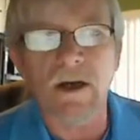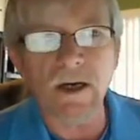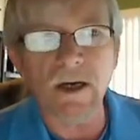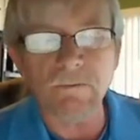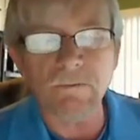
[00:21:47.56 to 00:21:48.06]

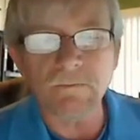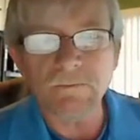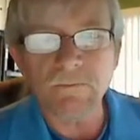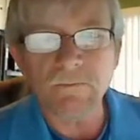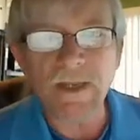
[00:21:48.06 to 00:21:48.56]

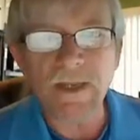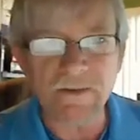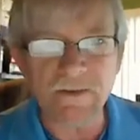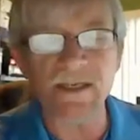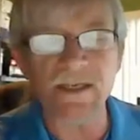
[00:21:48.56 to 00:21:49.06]

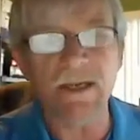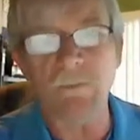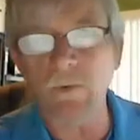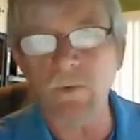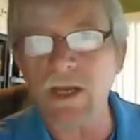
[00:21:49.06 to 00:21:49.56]
In the
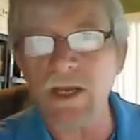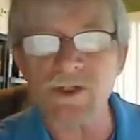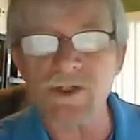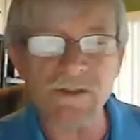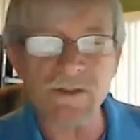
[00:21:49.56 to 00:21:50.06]
same
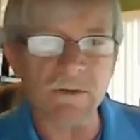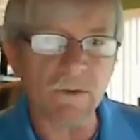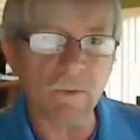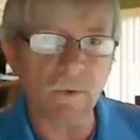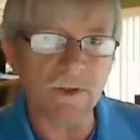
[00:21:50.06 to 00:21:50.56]
location,
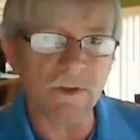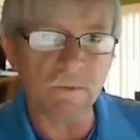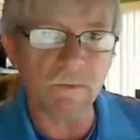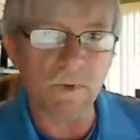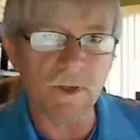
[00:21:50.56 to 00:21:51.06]
so that when
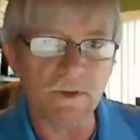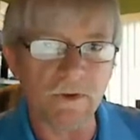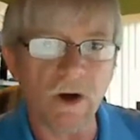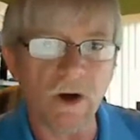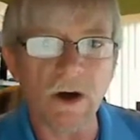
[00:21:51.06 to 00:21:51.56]

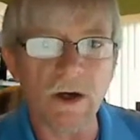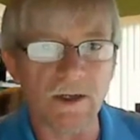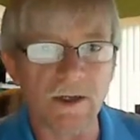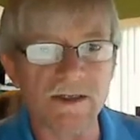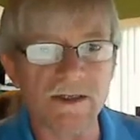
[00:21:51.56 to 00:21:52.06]
your
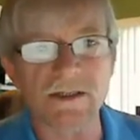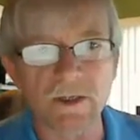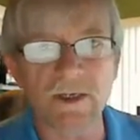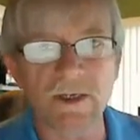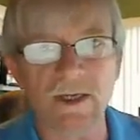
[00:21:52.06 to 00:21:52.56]
audience
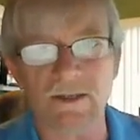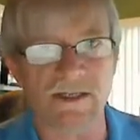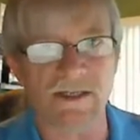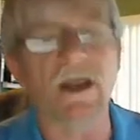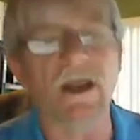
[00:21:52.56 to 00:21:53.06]
is looking at
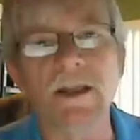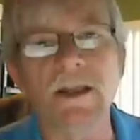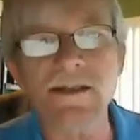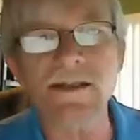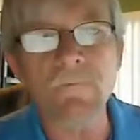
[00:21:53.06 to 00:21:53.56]
the
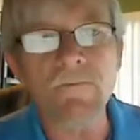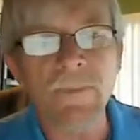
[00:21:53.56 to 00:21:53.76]
slides,